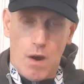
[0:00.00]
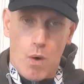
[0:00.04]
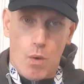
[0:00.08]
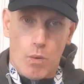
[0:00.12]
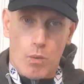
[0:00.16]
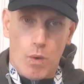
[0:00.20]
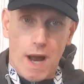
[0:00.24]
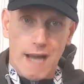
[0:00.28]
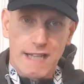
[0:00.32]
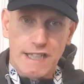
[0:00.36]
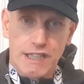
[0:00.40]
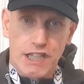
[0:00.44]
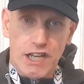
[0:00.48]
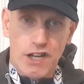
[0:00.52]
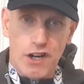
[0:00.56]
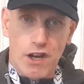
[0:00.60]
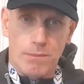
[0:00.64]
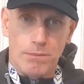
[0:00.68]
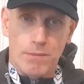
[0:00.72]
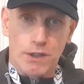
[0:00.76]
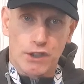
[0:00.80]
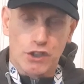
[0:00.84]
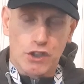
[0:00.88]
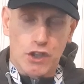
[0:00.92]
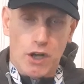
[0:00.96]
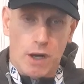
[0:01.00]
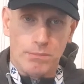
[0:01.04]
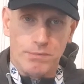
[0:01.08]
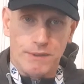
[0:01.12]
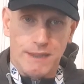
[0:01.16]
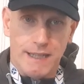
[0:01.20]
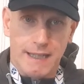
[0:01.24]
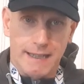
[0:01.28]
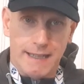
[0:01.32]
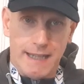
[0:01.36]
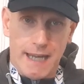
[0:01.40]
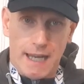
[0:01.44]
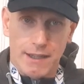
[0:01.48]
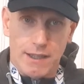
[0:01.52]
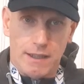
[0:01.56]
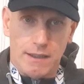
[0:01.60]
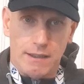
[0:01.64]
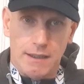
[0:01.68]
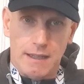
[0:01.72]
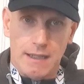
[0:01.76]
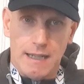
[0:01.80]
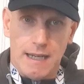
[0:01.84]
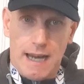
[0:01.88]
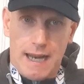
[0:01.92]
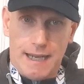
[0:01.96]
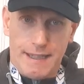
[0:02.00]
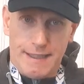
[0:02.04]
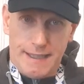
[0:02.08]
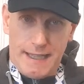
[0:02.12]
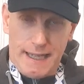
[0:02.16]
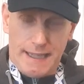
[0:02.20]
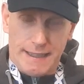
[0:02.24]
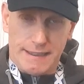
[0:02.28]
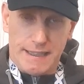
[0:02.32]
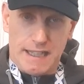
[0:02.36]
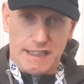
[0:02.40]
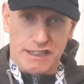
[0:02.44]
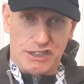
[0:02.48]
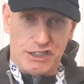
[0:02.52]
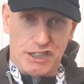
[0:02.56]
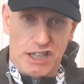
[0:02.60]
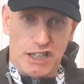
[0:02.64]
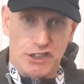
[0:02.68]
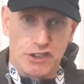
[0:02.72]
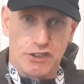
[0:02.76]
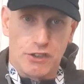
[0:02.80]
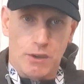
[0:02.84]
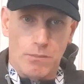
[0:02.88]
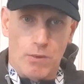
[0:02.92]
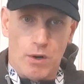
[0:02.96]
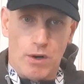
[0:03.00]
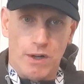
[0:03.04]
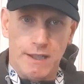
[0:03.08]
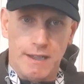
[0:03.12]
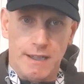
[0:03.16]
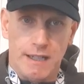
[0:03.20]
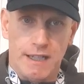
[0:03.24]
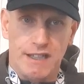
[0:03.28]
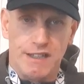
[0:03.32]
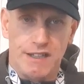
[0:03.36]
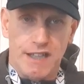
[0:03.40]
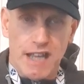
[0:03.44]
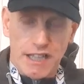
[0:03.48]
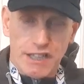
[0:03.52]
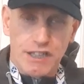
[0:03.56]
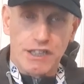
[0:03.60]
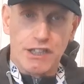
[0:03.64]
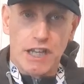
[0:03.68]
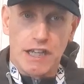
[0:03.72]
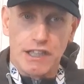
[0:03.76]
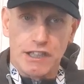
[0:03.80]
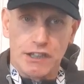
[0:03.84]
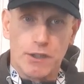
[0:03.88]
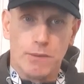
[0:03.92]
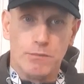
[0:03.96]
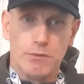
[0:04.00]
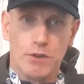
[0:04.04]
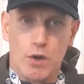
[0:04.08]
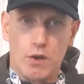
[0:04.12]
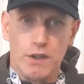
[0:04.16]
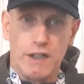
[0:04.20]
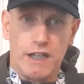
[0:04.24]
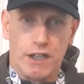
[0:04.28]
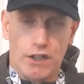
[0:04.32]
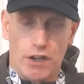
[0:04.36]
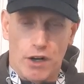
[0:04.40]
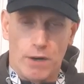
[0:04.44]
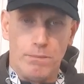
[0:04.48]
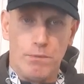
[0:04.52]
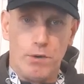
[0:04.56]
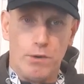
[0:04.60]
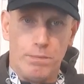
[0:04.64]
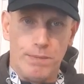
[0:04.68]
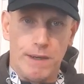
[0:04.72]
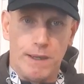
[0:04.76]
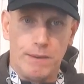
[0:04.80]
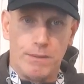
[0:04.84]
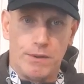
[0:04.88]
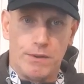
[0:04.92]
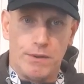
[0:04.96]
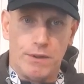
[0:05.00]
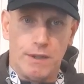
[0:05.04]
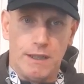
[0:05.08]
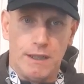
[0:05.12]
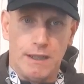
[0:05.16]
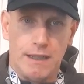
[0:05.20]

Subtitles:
Once the numbers come together and take this system on, this system's going to crumble, people,